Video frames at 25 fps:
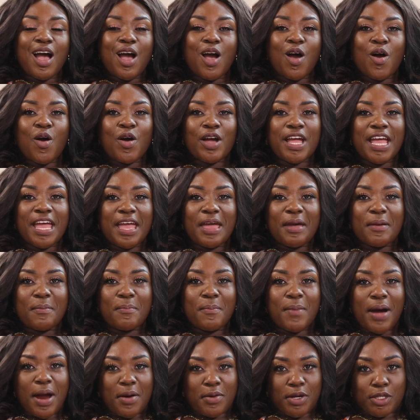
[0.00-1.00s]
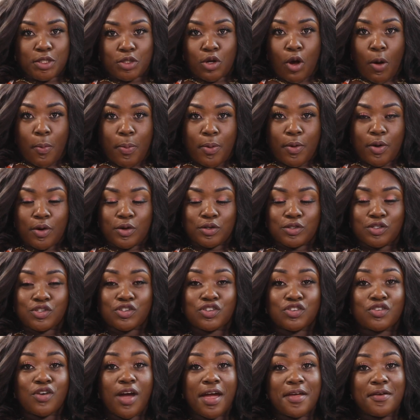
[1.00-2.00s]
Okay, marriage couple,
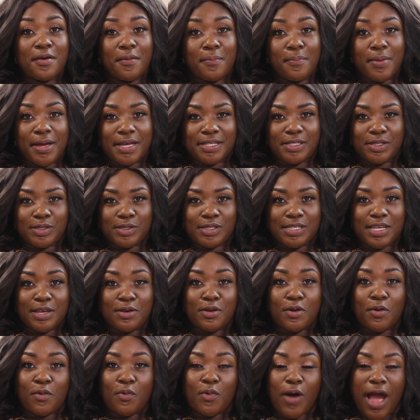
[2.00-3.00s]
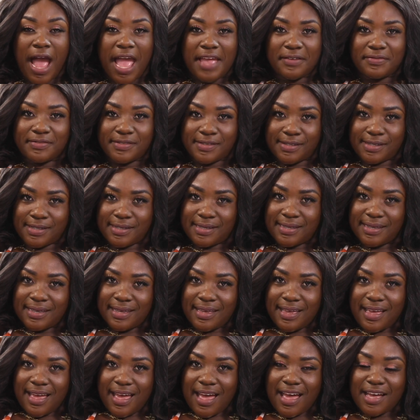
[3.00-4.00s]
try your best to take your wife's
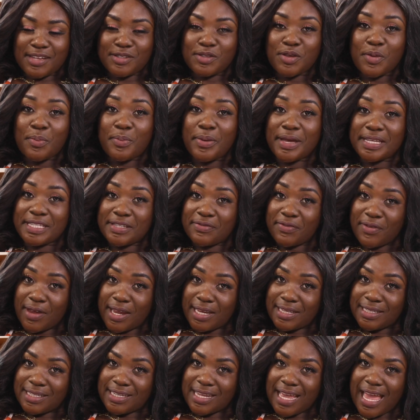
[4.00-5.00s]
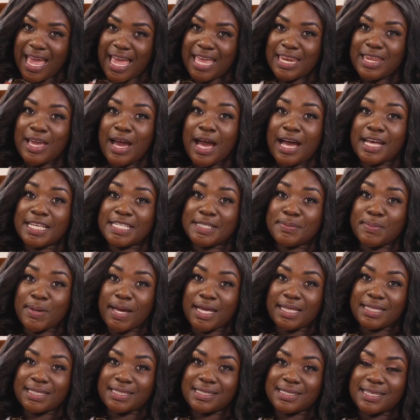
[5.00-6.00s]
as your best friend and your
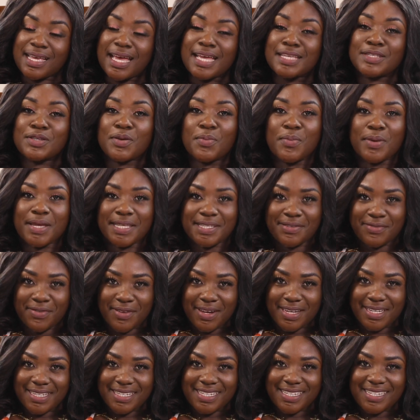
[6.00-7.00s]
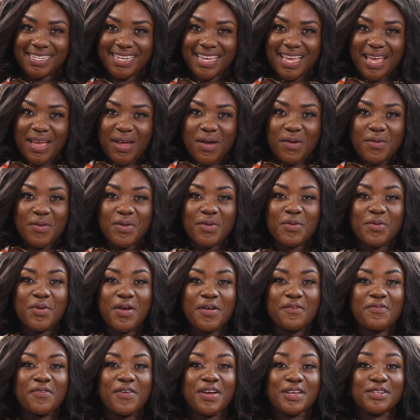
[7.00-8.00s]
husband's as your best friend. We're
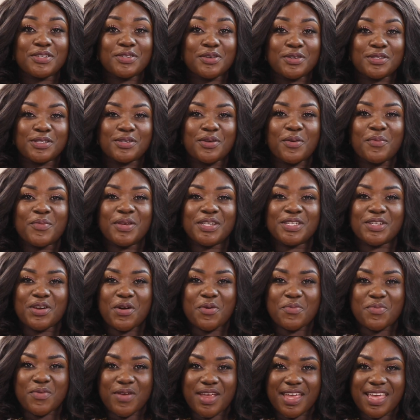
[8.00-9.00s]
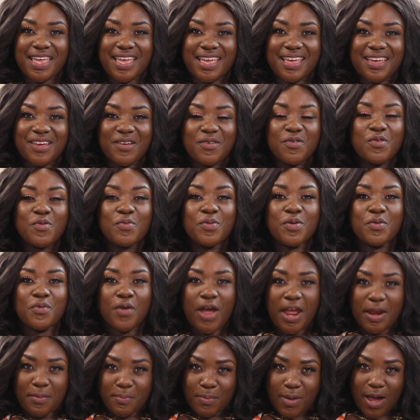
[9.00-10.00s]
going for a short commercial break. We'll be
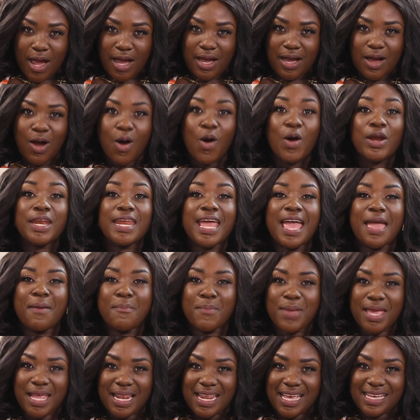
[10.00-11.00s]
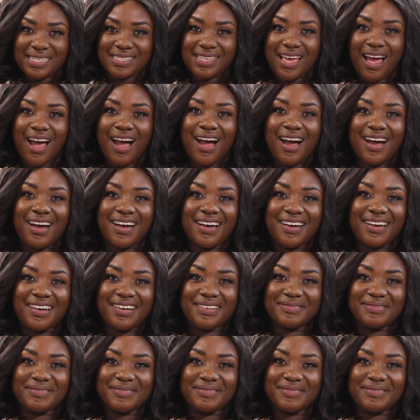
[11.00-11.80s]
right back on Emelia's Hour.